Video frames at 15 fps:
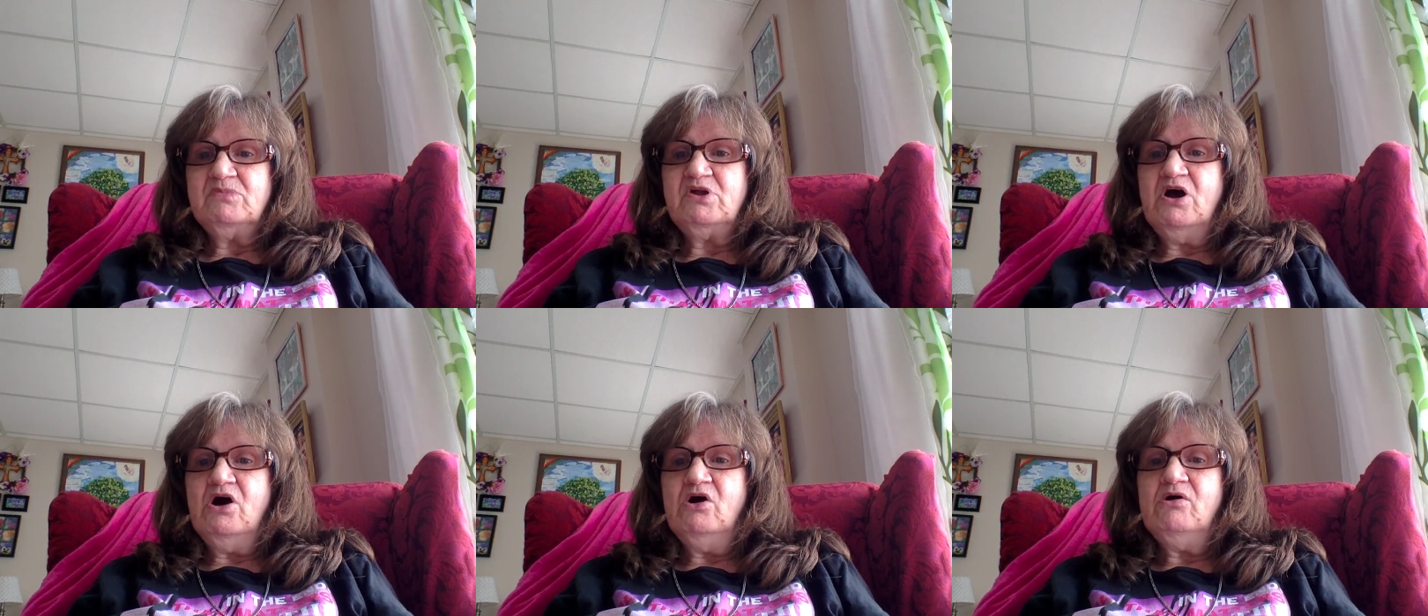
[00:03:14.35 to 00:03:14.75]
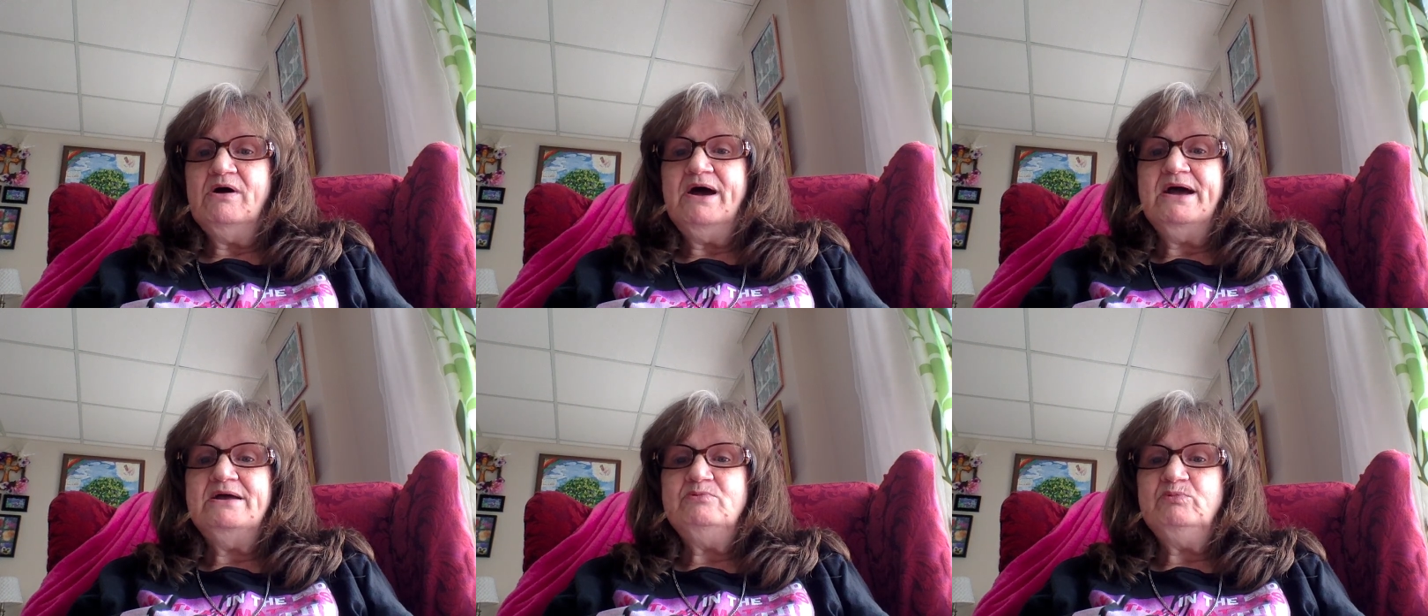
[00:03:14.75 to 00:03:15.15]
All
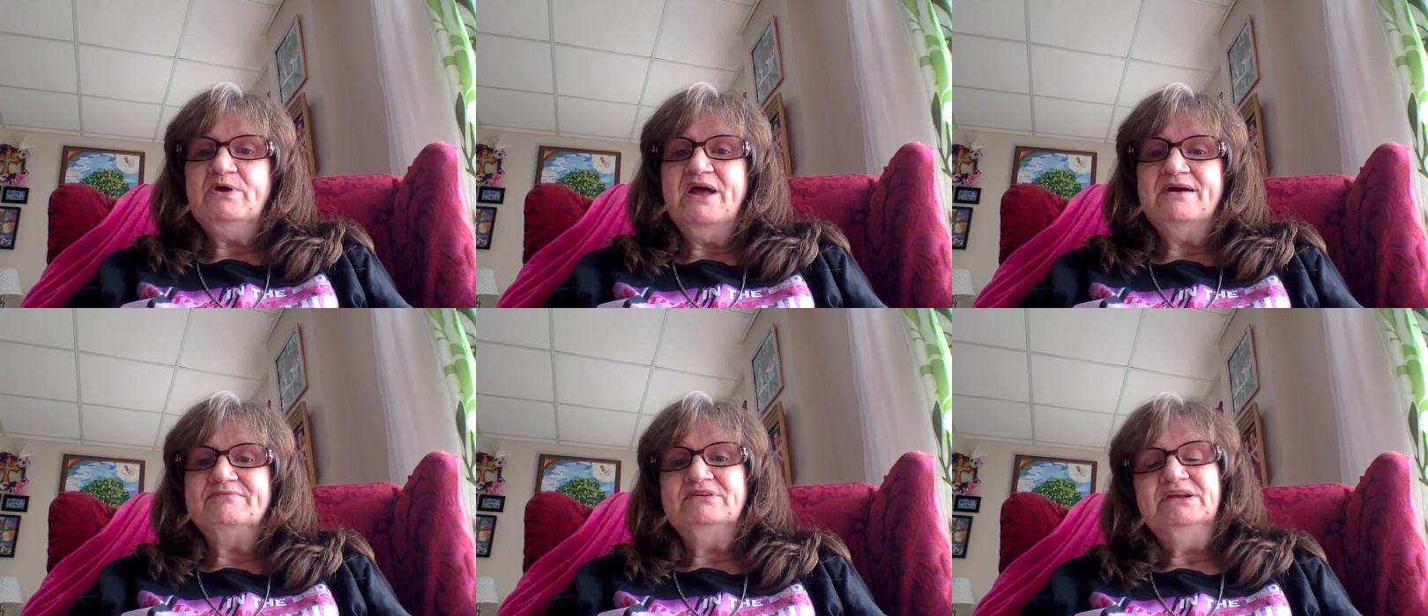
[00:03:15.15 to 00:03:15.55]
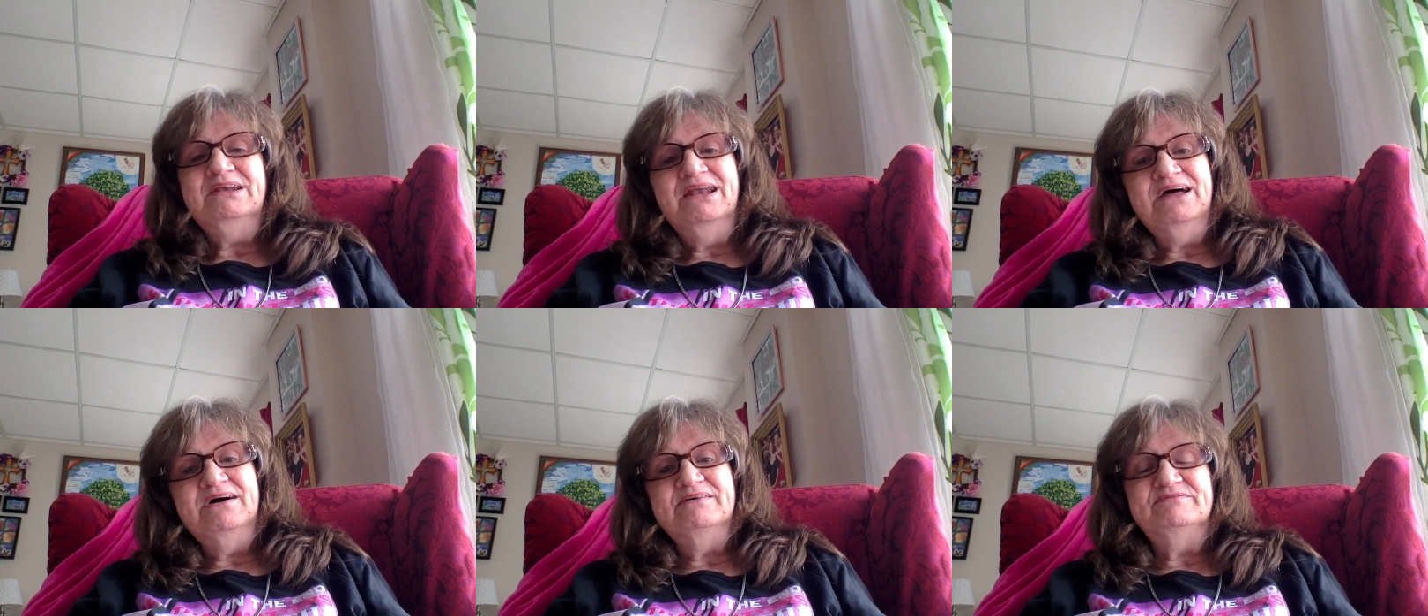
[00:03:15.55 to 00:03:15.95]
right, we have a
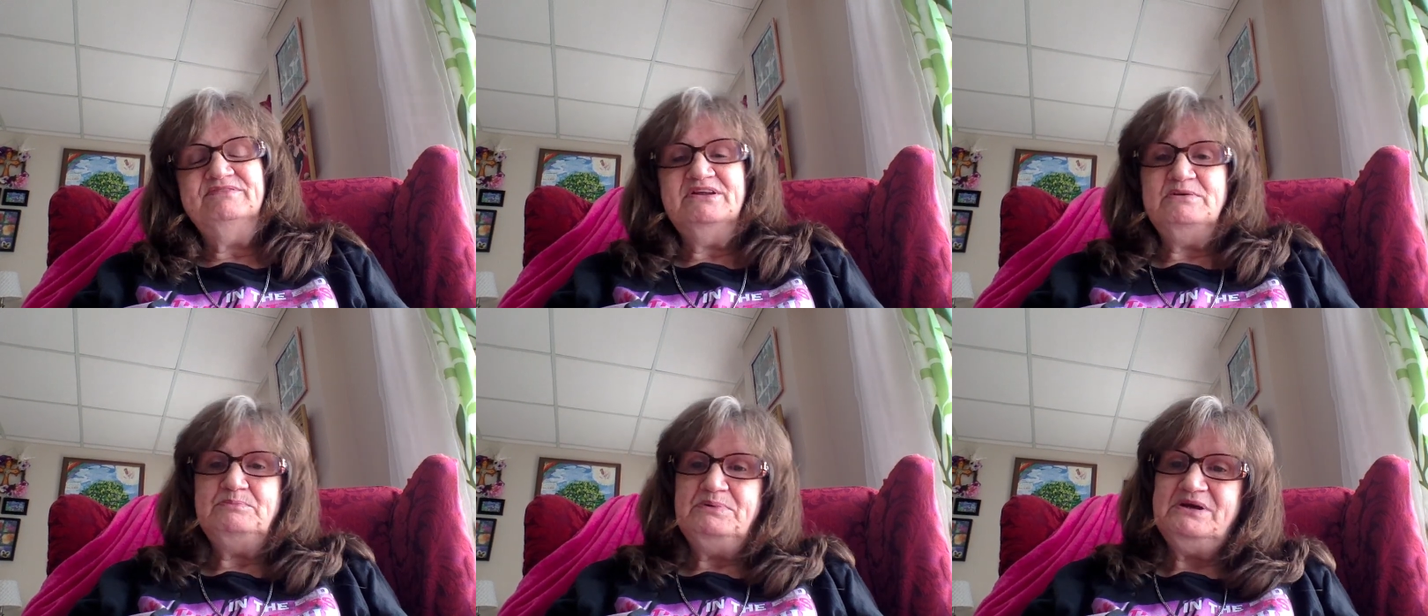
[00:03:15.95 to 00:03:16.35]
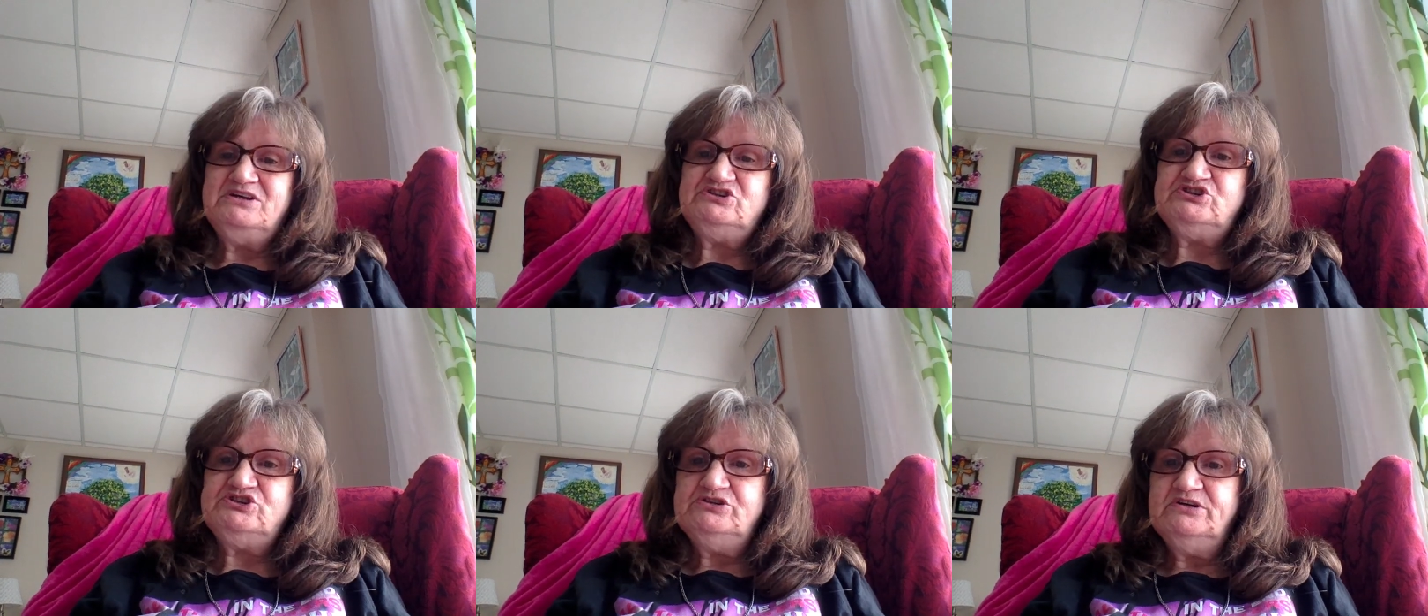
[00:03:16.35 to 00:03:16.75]
lovely
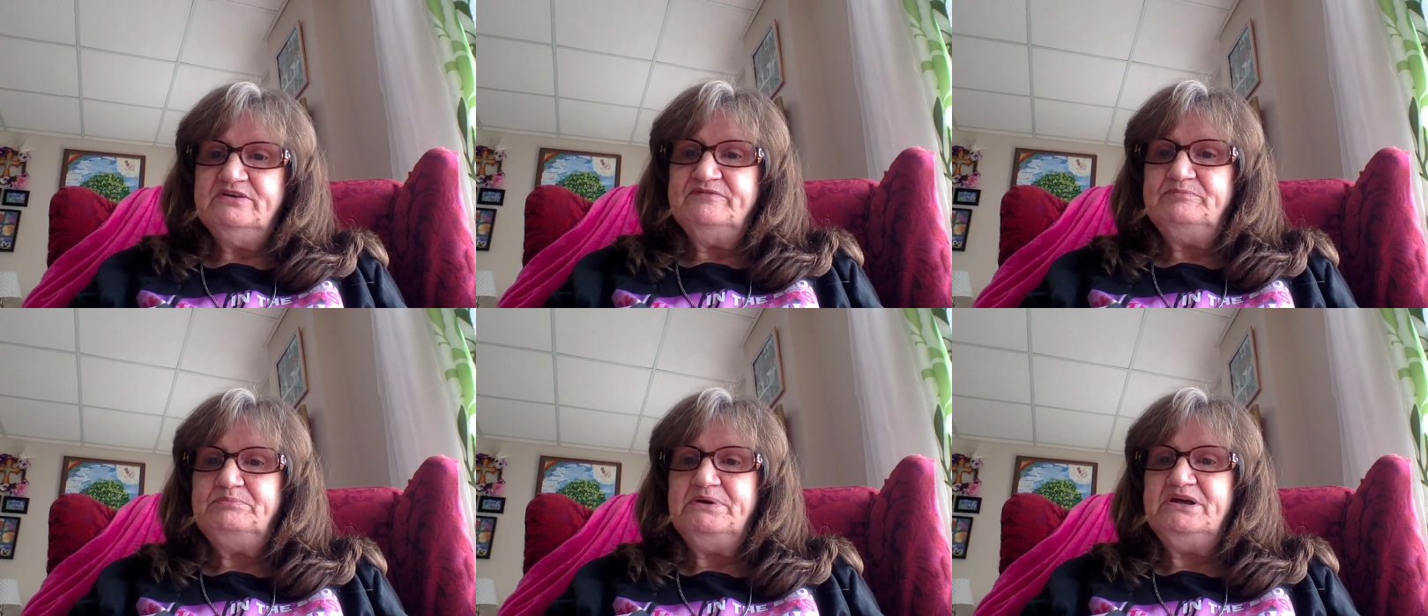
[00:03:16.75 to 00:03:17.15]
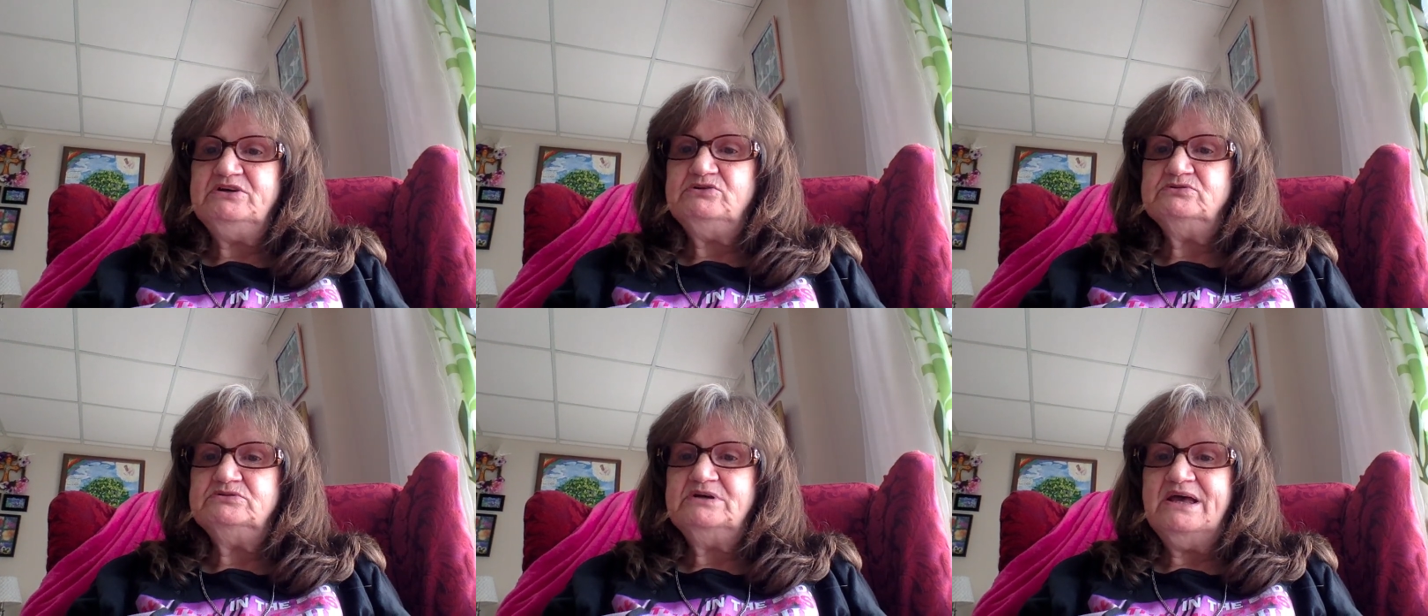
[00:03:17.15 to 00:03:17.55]
picture of
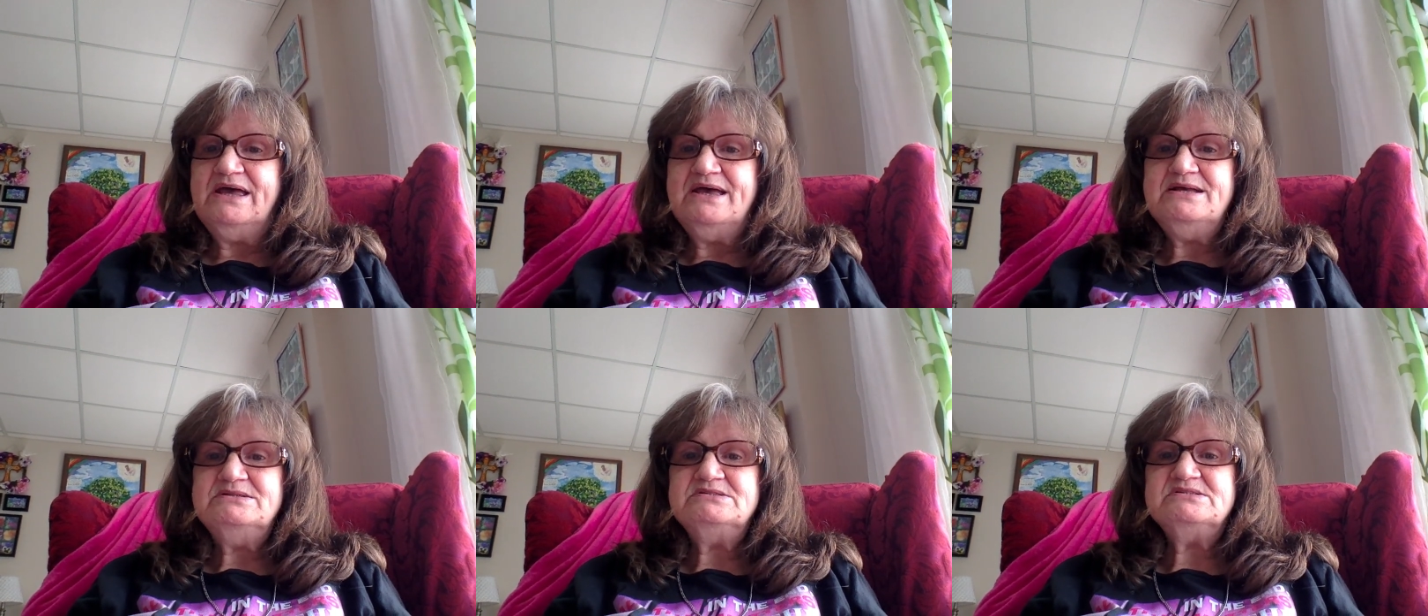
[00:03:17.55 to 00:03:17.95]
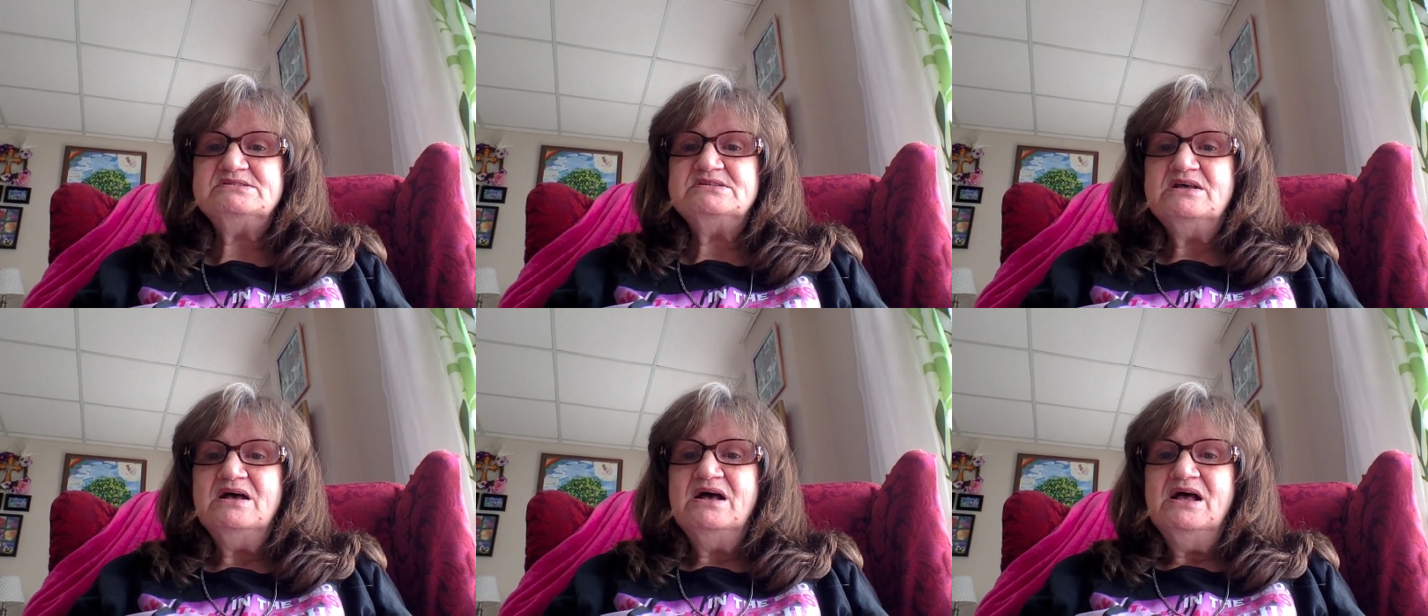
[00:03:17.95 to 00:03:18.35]
Bill Gates.